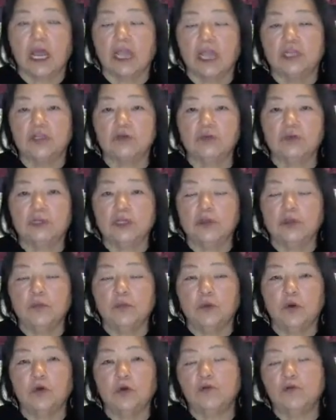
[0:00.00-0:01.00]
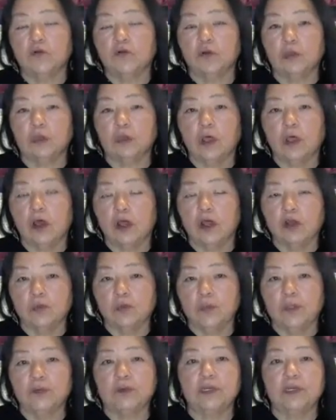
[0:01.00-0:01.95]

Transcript: I knew him over a long